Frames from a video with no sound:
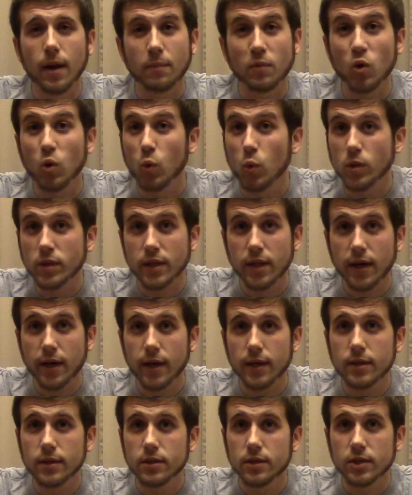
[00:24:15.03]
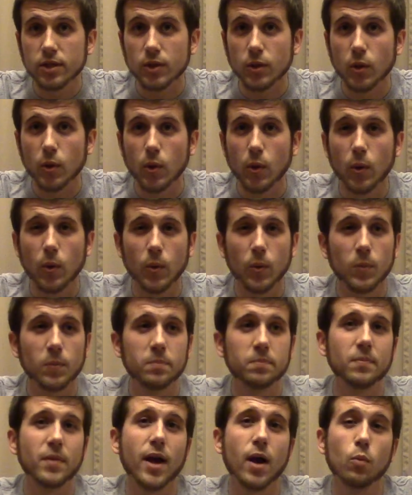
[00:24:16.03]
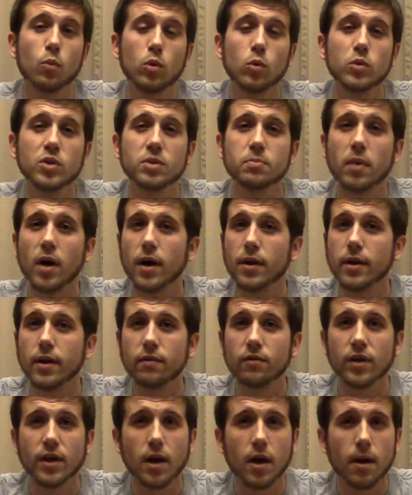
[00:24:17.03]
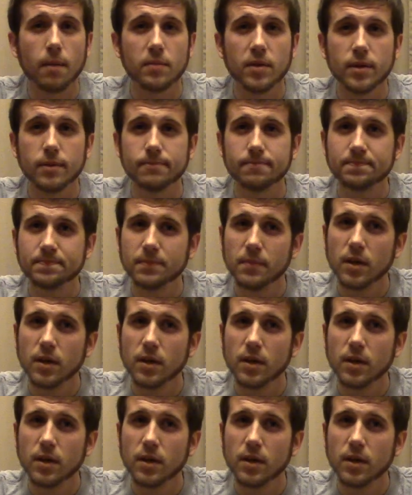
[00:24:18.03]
I'm cool with that. So I will respond to every comment.